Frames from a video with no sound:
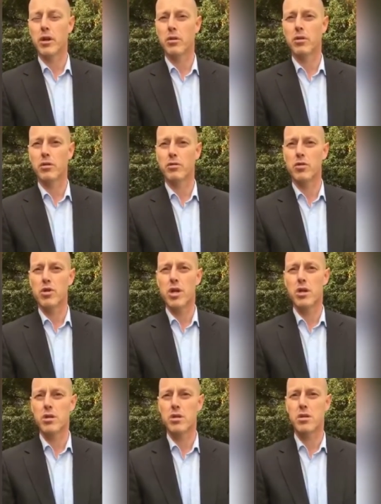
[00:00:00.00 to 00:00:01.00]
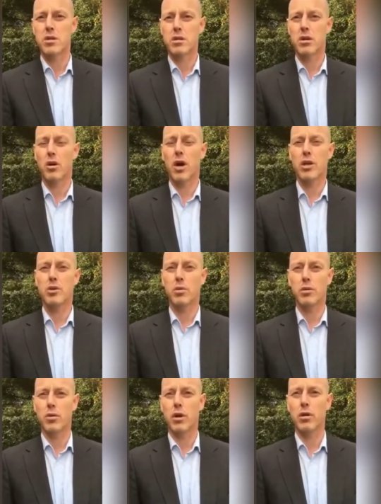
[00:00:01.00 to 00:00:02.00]
in order to change our
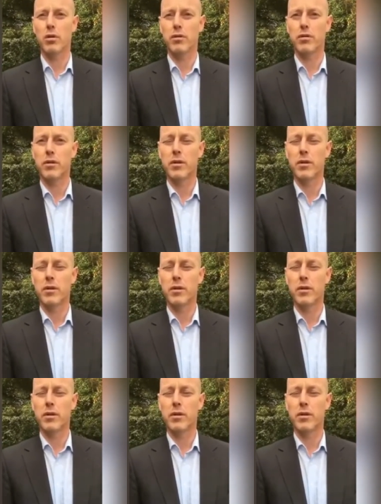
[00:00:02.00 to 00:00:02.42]
actual drug laws.